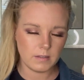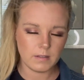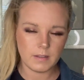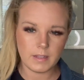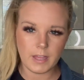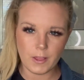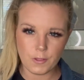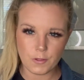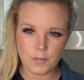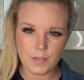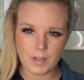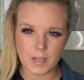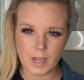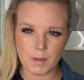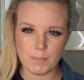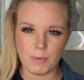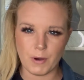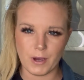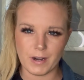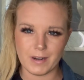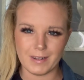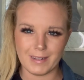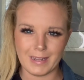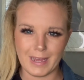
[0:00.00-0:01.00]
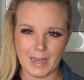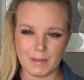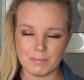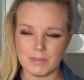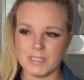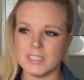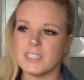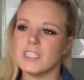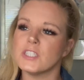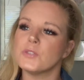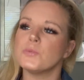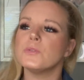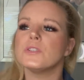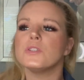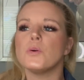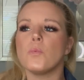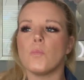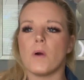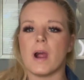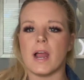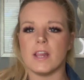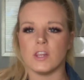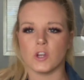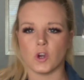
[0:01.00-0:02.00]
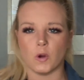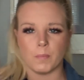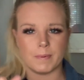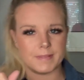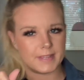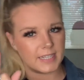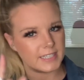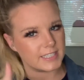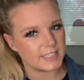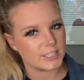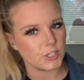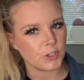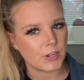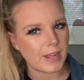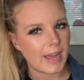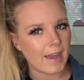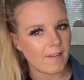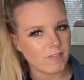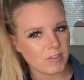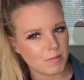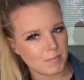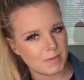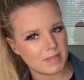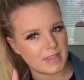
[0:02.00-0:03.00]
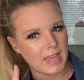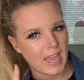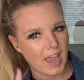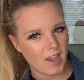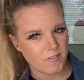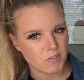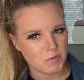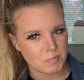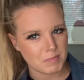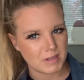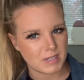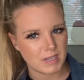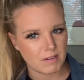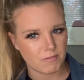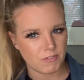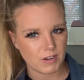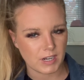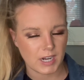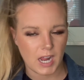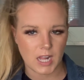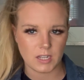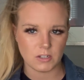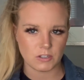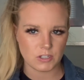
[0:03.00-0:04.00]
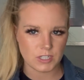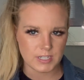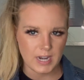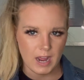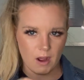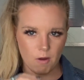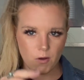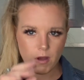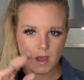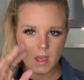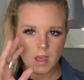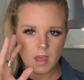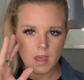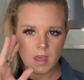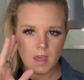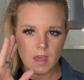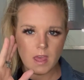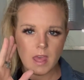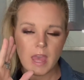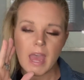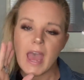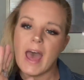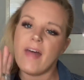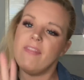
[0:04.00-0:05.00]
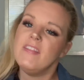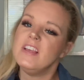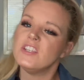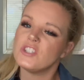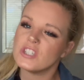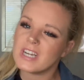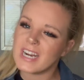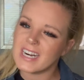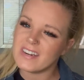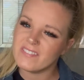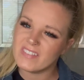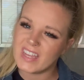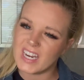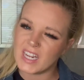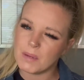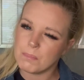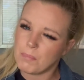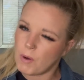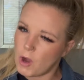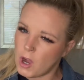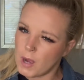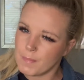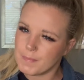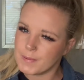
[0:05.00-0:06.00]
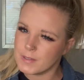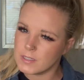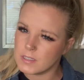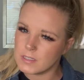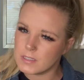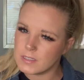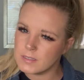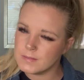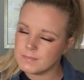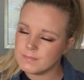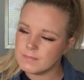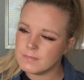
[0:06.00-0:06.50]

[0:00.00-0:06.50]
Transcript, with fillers: The other thing I bought at Lammle's, this was a while ago, but they still have them and they have them in different colors now. And these are kind of getting popular.